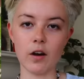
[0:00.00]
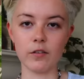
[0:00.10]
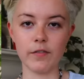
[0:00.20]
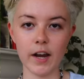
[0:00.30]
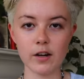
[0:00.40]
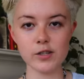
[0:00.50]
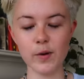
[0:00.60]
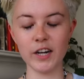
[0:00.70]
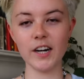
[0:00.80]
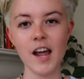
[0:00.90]
on Fire
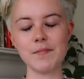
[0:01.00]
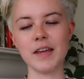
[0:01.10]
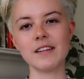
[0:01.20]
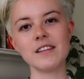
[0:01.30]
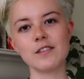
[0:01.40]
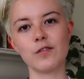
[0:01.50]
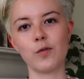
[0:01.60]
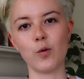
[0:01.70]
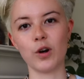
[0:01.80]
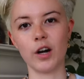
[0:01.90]
sweater. I made this
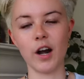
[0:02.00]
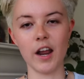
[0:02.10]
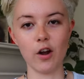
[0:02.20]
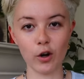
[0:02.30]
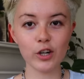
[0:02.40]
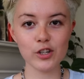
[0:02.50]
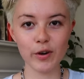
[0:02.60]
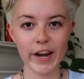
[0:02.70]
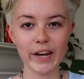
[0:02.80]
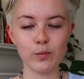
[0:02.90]
for an art
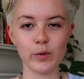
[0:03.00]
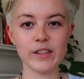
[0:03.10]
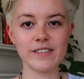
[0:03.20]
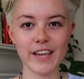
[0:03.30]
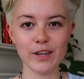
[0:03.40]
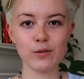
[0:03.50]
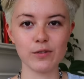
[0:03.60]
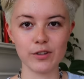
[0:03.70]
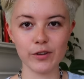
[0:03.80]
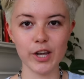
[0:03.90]
trade with Zayu
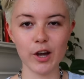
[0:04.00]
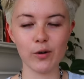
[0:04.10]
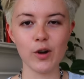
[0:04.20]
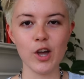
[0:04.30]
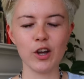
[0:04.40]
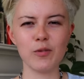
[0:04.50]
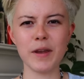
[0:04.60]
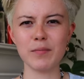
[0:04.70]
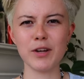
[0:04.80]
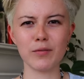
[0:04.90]
Studio, who
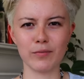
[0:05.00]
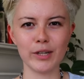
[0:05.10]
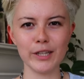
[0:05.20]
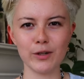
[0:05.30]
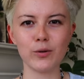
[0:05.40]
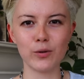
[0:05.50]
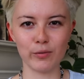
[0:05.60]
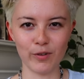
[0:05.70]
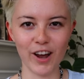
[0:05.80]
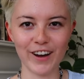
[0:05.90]
made me a really cool
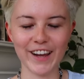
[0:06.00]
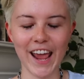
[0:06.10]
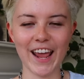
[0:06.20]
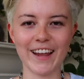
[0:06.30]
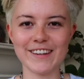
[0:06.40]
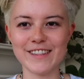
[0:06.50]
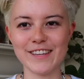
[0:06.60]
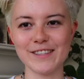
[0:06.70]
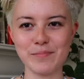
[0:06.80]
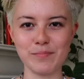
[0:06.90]
rug and
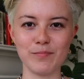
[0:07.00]
this